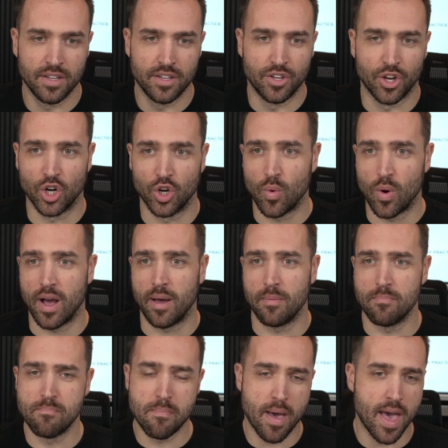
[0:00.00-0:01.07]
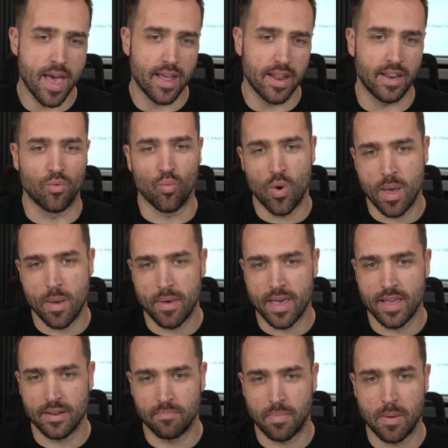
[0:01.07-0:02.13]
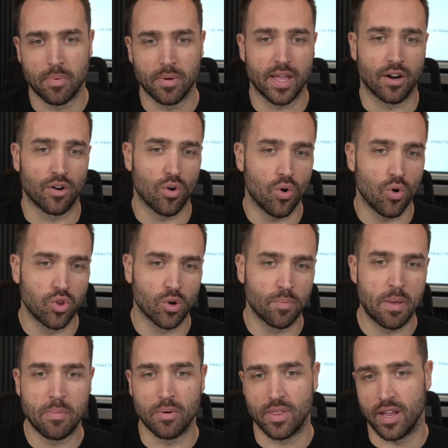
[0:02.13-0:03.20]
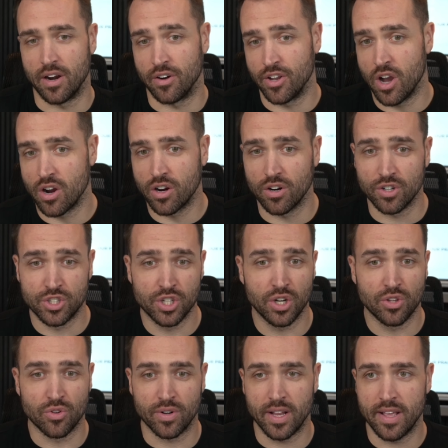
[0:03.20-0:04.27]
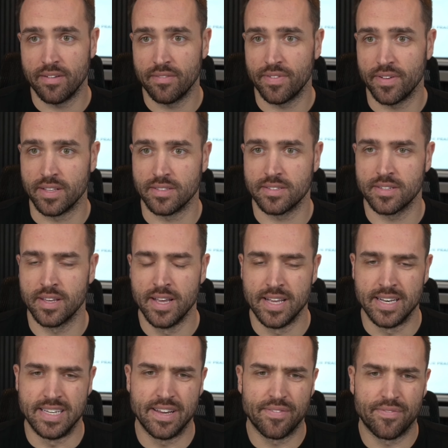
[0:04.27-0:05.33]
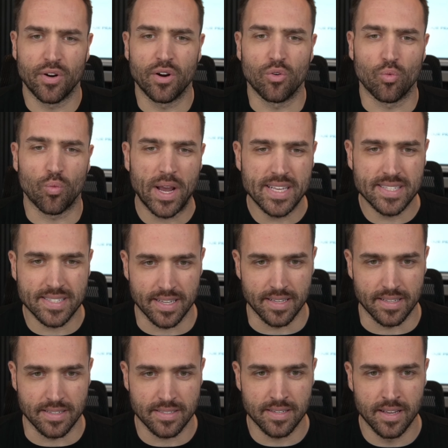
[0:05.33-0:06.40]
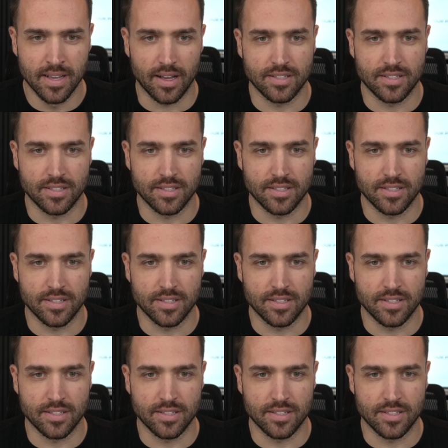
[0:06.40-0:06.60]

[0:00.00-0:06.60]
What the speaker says: You're going to want men and women, people that are older, people that are younger, children, infants, different races.